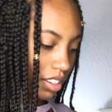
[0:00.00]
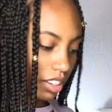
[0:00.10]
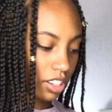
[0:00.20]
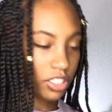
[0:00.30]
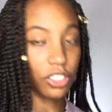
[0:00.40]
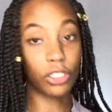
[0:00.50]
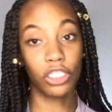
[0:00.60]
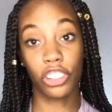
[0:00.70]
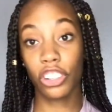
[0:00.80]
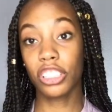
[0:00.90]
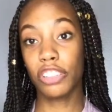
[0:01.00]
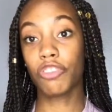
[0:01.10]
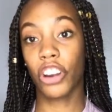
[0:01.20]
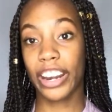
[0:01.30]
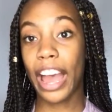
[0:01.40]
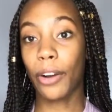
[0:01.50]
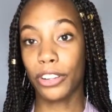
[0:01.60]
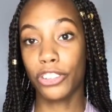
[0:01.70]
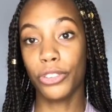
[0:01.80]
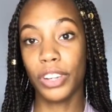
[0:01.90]
because you'll literally run out
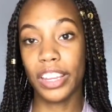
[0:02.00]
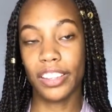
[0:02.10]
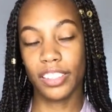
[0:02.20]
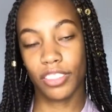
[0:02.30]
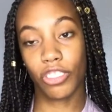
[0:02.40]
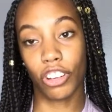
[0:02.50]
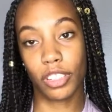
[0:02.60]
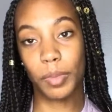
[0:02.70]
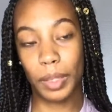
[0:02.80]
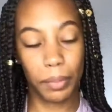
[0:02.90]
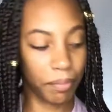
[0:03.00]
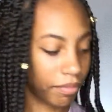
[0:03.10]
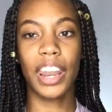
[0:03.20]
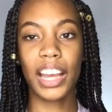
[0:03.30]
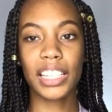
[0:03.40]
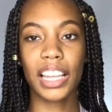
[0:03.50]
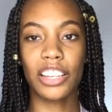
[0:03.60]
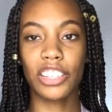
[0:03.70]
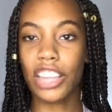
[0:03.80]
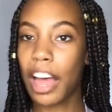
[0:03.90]
in 2 days, trust me. Next,
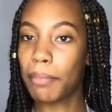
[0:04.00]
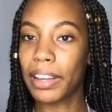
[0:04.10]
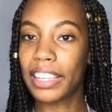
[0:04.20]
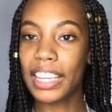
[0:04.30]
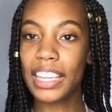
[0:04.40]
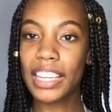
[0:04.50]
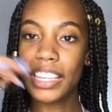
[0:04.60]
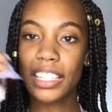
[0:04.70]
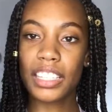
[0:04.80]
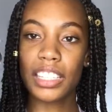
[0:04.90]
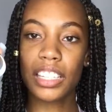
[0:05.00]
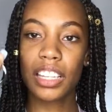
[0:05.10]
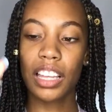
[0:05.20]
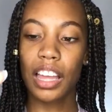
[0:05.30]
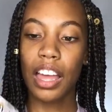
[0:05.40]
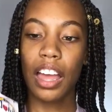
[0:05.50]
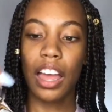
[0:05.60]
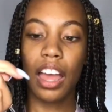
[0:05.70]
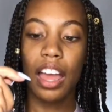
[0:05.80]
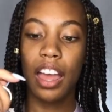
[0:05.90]
I just have my keys,
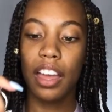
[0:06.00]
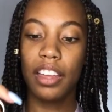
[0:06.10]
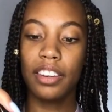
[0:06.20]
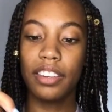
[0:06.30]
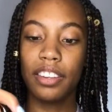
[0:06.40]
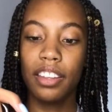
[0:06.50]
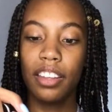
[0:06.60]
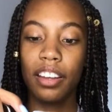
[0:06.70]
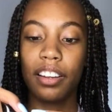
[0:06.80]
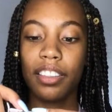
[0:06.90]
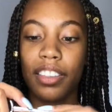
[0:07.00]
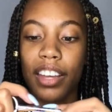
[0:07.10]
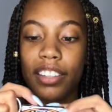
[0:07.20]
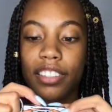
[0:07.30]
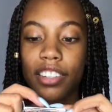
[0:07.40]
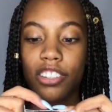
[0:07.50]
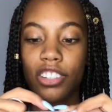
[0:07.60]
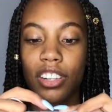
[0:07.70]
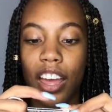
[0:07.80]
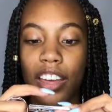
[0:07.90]
and thanks to
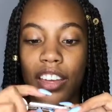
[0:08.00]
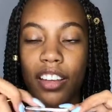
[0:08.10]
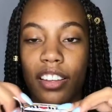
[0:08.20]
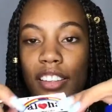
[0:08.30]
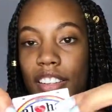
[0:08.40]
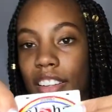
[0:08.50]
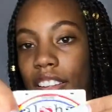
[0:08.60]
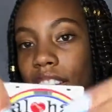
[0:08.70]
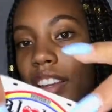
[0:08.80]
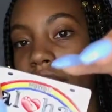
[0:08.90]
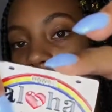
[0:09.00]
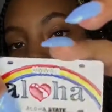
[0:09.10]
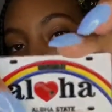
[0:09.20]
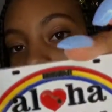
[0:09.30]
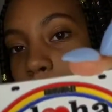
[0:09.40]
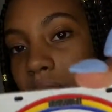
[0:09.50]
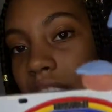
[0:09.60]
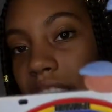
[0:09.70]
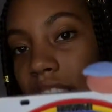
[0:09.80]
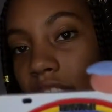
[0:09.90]
Janaya, she got me
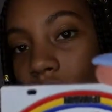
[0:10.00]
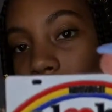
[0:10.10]
this little